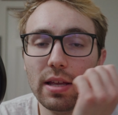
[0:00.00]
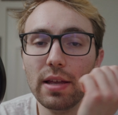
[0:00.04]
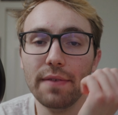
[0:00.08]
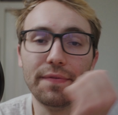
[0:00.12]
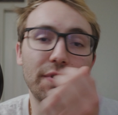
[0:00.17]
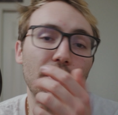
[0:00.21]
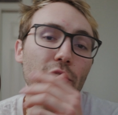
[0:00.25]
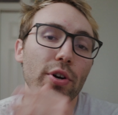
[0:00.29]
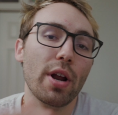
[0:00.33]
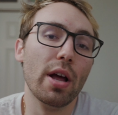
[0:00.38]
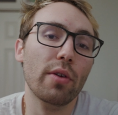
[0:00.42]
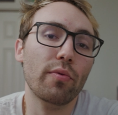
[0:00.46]
If
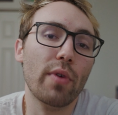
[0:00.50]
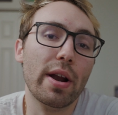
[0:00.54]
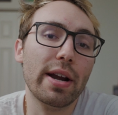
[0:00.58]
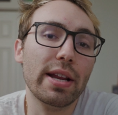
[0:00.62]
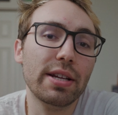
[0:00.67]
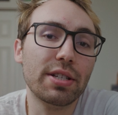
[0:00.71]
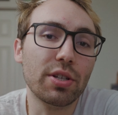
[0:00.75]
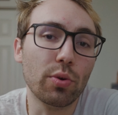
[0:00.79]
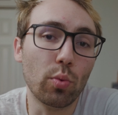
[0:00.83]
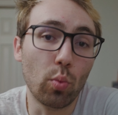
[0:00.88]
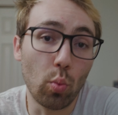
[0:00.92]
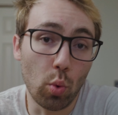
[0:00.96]
you're not ready
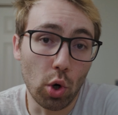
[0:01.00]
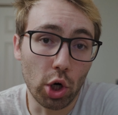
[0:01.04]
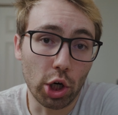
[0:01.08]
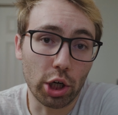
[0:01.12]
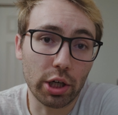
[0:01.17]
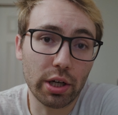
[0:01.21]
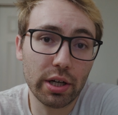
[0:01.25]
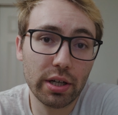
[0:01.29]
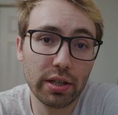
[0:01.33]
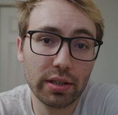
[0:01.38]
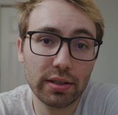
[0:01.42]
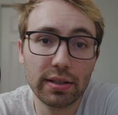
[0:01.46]
to
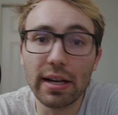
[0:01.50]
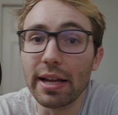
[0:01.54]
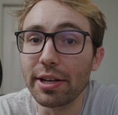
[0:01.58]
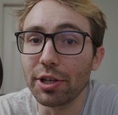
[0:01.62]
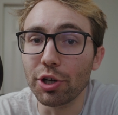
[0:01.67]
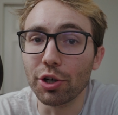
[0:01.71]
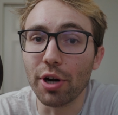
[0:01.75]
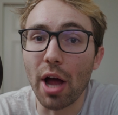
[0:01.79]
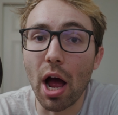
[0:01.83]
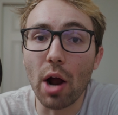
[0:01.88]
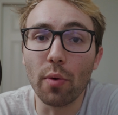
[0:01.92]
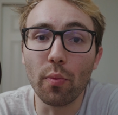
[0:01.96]
work and
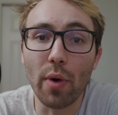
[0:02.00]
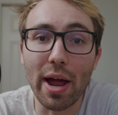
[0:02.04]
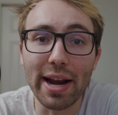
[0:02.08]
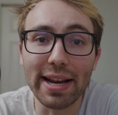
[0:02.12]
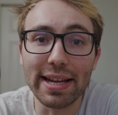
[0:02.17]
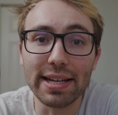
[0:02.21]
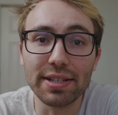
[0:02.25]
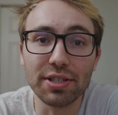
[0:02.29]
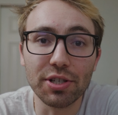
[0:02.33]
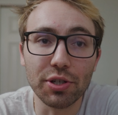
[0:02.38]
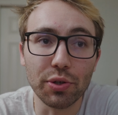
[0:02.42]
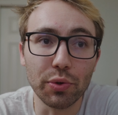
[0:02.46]
you're not
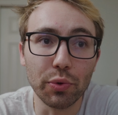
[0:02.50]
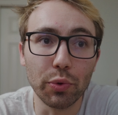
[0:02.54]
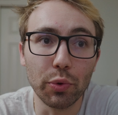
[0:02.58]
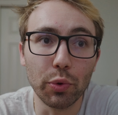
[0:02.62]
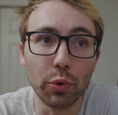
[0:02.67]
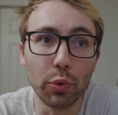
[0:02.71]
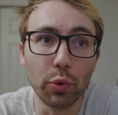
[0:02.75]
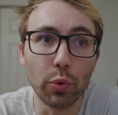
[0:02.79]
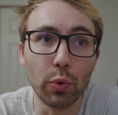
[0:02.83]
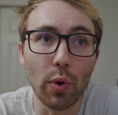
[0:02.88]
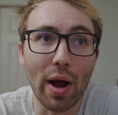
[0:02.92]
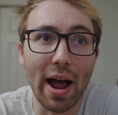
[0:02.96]
ready
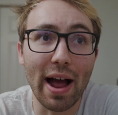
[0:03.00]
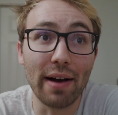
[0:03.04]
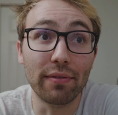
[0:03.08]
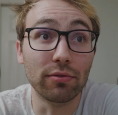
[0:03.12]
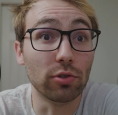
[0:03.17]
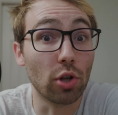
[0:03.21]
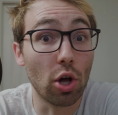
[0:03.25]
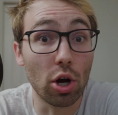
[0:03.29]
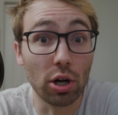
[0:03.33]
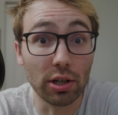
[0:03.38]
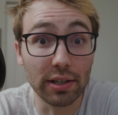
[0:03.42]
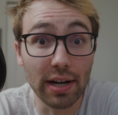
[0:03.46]
to have
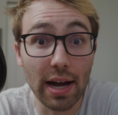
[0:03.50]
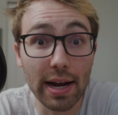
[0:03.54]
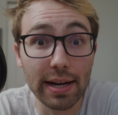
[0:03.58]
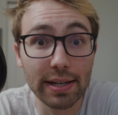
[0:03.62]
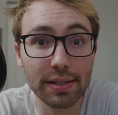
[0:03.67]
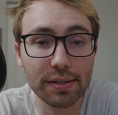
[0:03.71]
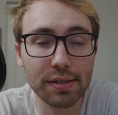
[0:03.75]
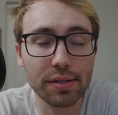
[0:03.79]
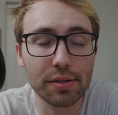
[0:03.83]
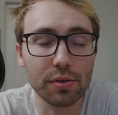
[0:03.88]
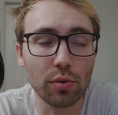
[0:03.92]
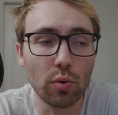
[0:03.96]
long
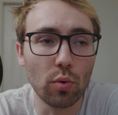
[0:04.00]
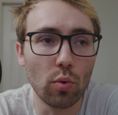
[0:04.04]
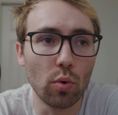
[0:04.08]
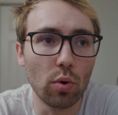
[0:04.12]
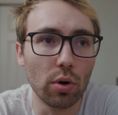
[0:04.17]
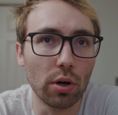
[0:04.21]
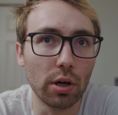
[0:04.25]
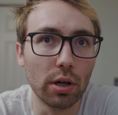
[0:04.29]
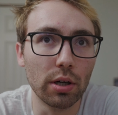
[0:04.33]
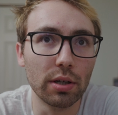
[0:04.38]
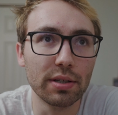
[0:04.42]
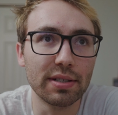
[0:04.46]
nights
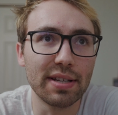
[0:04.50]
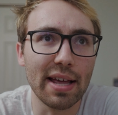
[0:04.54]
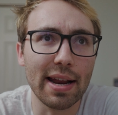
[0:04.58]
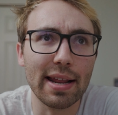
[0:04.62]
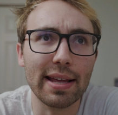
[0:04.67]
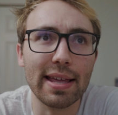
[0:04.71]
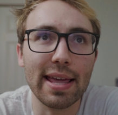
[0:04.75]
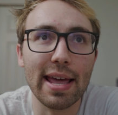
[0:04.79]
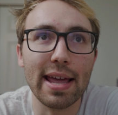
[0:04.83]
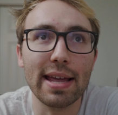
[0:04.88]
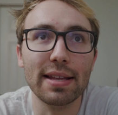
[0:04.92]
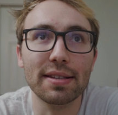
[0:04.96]
or
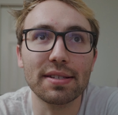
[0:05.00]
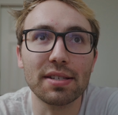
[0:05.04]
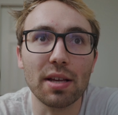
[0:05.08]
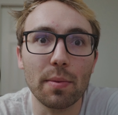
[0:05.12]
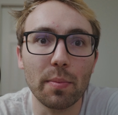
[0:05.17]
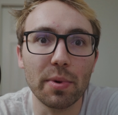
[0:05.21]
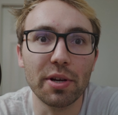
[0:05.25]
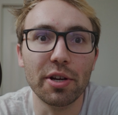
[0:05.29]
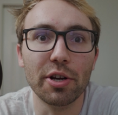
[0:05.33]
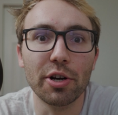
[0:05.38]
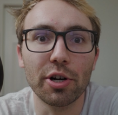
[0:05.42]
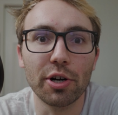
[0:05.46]
dedicate some
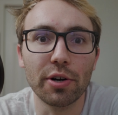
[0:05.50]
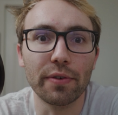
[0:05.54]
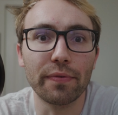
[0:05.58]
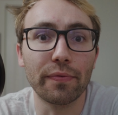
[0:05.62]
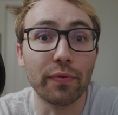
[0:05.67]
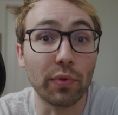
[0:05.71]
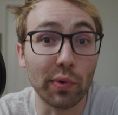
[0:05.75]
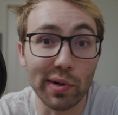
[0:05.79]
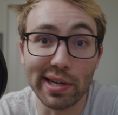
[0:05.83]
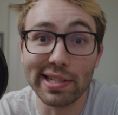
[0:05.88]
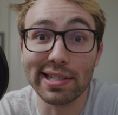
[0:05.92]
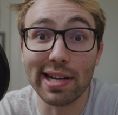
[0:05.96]
of your
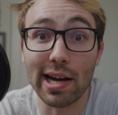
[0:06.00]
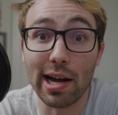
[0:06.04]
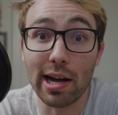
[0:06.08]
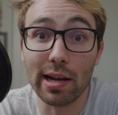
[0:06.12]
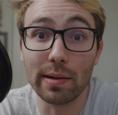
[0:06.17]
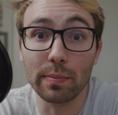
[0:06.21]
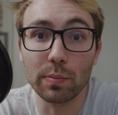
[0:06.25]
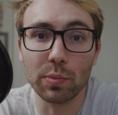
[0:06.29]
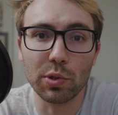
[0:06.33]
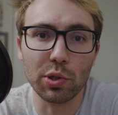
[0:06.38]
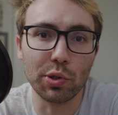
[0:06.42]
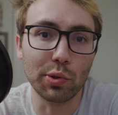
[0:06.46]
free
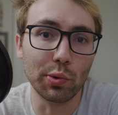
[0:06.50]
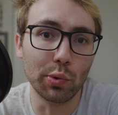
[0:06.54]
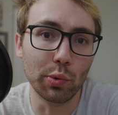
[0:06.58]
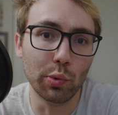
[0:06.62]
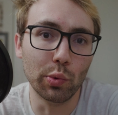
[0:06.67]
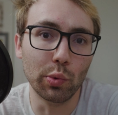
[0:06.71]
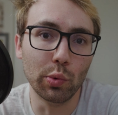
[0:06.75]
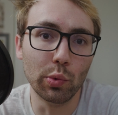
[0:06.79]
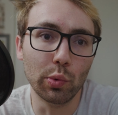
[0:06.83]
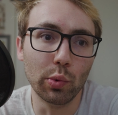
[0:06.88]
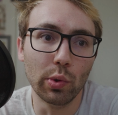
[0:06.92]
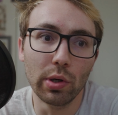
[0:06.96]
time
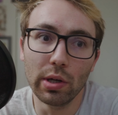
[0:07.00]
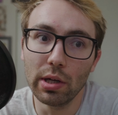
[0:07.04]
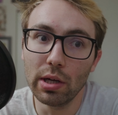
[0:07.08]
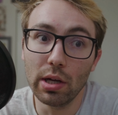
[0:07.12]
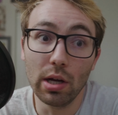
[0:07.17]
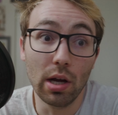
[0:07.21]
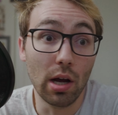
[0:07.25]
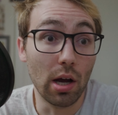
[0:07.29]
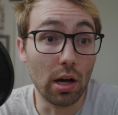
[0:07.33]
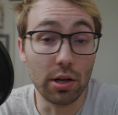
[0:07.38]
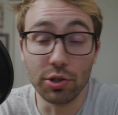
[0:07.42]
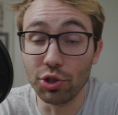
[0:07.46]
to
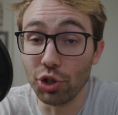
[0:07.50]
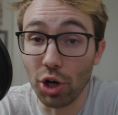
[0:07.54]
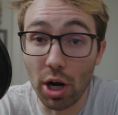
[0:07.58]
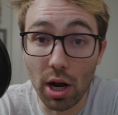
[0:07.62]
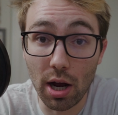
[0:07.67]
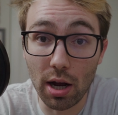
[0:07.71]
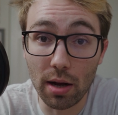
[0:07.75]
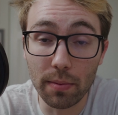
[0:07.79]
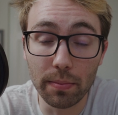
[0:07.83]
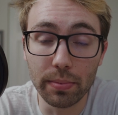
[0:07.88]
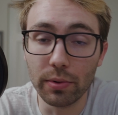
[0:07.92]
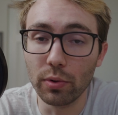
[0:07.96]
a
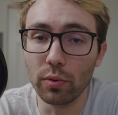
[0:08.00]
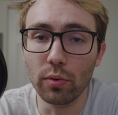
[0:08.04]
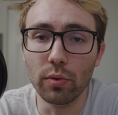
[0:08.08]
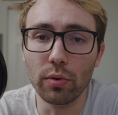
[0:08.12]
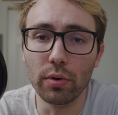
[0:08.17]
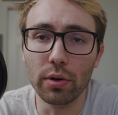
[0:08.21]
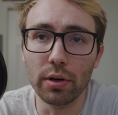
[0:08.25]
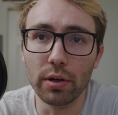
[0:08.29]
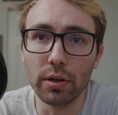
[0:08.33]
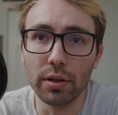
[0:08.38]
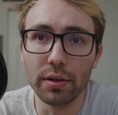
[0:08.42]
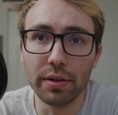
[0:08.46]
job
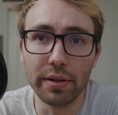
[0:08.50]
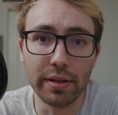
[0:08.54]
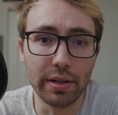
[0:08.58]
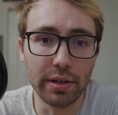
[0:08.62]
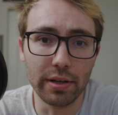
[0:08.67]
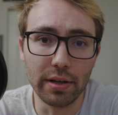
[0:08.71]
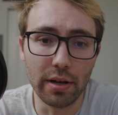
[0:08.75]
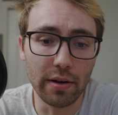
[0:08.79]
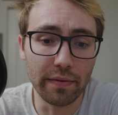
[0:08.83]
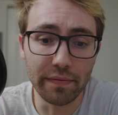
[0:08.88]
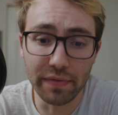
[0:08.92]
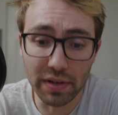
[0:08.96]
or
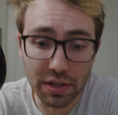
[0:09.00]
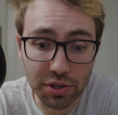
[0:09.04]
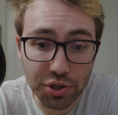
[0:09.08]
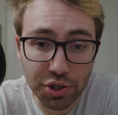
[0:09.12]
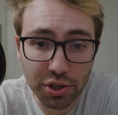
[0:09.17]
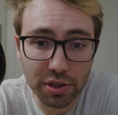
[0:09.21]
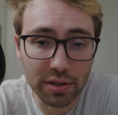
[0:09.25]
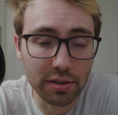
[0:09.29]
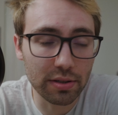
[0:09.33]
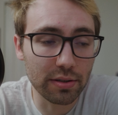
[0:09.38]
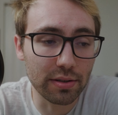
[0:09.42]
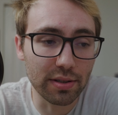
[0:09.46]
a
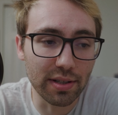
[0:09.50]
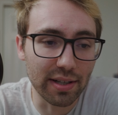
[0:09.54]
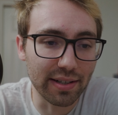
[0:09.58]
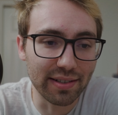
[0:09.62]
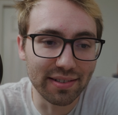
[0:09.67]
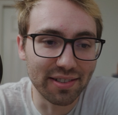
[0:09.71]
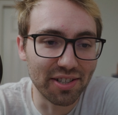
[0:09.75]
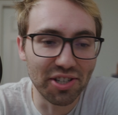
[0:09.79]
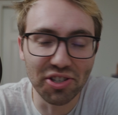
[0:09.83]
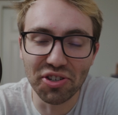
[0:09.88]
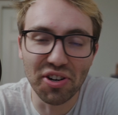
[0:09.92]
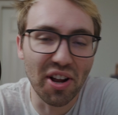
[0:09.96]
vision,
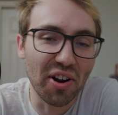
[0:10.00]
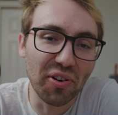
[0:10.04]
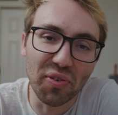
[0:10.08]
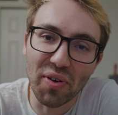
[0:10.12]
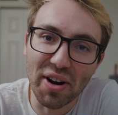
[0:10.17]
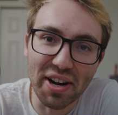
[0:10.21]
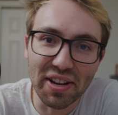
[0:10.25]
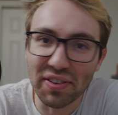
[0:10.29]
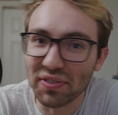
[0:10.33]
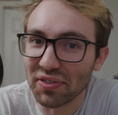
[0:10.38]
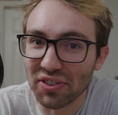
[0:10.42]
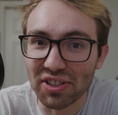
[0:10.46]
then you're not
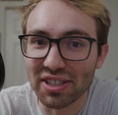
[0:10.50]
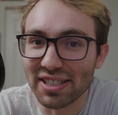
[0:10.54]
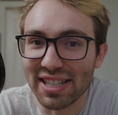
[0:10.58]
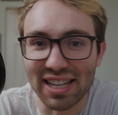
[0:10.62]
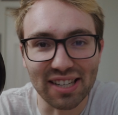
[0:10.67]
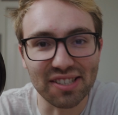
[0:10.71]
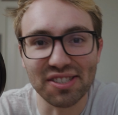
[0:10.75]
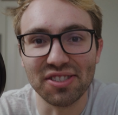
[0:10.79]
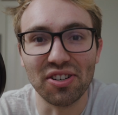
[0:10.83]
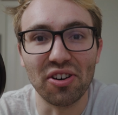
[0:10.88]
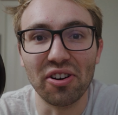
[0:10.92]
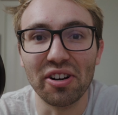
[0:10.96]
ready for a tech
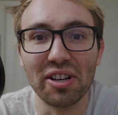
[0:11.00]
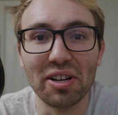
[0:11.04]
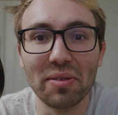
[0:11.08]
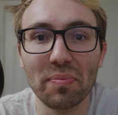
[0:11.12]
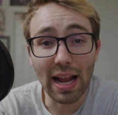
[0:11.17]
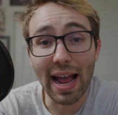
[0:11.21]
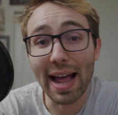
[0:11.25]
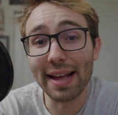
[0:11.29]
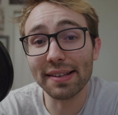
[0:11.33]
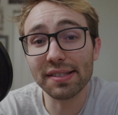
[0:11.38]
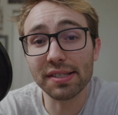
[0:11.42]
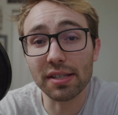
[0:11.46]
startup.
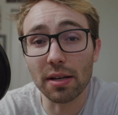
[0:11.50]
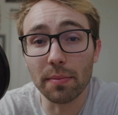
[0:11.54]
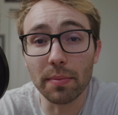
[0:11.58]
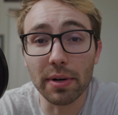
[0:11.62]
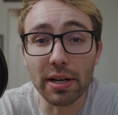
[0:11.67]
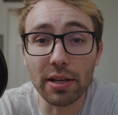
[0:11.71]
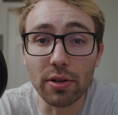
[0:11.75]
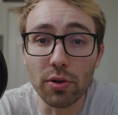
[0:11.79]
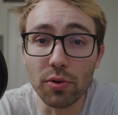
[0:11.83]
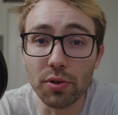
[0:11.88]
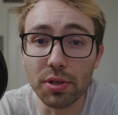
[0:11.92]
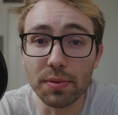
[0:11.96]
As
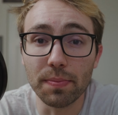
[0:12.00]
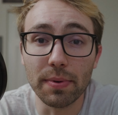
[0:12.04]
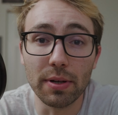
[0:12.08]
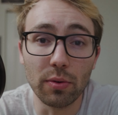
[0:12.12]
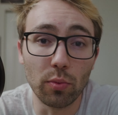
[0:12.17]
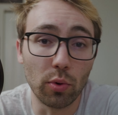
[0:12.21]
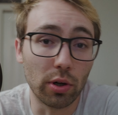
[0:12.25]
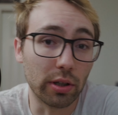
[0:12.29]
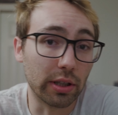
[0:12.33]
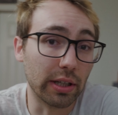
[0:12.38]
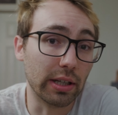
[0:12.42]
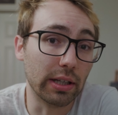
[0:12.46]
somebody who's been
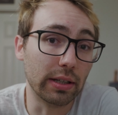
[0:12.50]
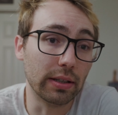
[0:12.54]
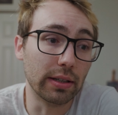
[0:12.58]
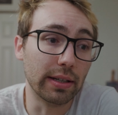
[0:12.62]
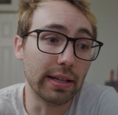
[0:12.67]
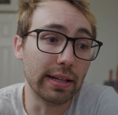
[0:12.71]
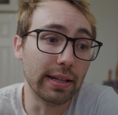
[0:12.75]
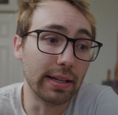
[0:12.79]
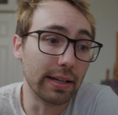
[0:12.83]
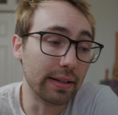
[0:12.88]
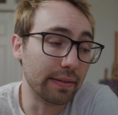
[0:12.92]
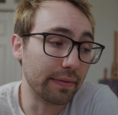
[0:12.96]
working
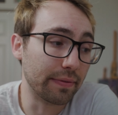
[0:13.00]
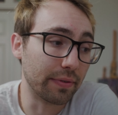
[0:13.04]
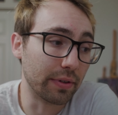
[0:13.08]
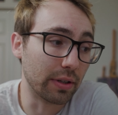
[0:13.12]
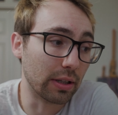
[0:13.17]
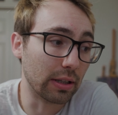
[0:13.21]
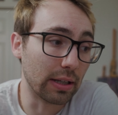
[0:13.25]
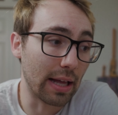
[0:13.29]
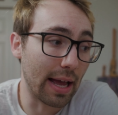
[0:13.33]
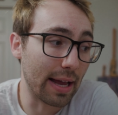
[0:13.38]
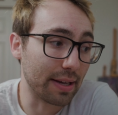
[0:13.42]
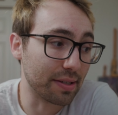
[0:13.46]
in it for the
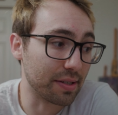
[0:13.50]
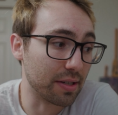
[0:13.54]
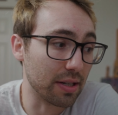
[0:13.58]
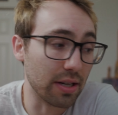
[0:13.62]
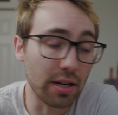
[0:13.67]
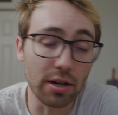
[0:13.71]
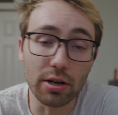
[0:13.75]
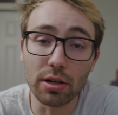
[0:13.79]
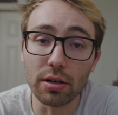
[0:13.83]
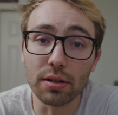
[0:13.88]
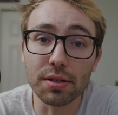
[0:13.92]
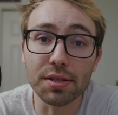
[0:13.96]
last
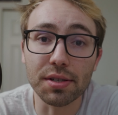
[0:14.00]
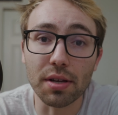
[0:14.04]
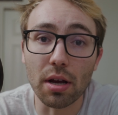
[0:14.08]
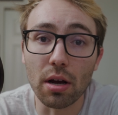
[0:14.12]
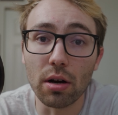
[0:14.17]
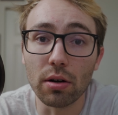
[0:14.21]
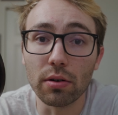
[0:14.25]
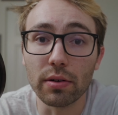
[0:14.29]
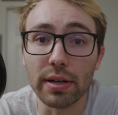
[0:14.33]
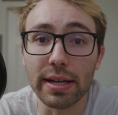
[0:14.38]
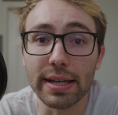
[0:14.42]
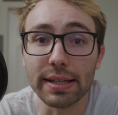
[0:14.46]
year or
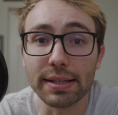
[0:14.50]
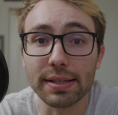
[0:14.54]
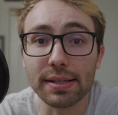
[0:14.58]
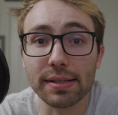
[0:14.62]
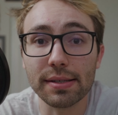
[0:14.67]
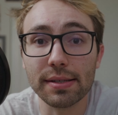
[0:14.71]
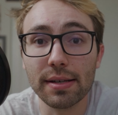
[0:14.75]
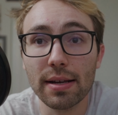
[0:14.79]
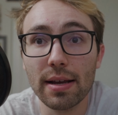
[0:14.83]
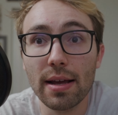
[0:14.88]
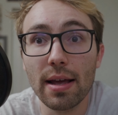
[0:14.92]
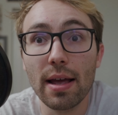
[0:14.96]
so,
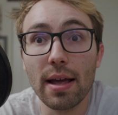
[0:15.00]
it's